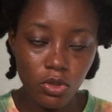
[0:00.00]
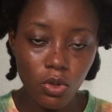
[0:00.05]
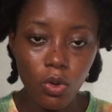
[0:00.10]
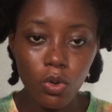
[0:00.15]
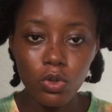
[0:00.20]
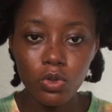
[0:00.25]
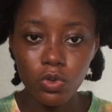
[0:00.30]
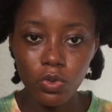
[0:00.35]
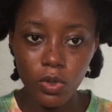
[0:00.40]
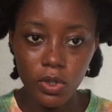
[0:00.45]

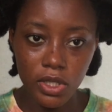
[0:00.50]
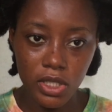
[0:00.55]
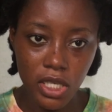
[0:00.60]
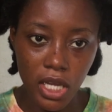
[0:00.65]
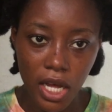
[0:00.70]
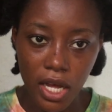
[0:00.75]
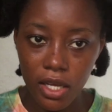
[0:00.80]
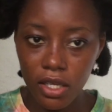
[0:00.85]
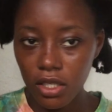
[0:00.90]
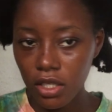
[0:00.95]
cold water
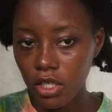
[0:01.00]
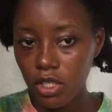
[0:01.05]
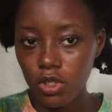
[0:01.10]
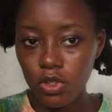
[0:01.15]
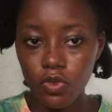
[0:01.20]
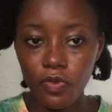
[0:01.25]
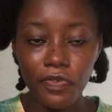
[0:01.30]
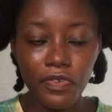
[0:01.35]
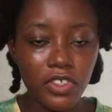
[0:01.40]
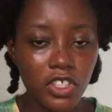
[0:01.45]
to
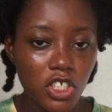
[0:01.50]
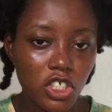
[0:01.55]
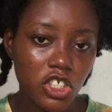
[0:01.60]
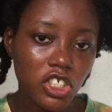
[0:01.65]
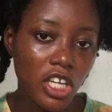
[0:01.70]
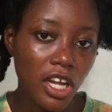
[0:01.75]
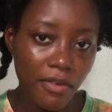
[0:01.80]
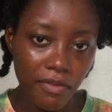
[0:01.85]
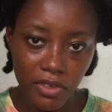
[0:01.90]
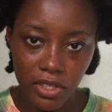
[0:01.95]
finish
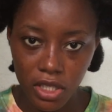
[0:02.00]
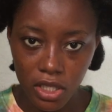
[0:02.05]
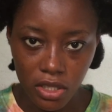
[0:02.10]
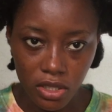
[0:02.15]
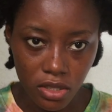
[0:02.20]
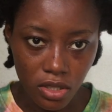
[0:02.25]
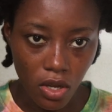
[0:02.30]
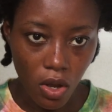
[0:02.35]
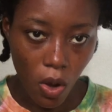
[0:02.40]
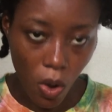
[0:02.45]
everything
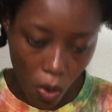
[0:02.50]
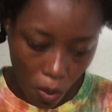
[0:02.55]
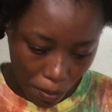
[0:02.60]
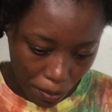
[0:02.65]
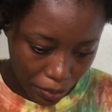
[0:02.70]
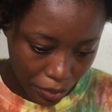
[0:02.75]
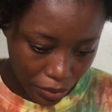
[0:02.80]
up.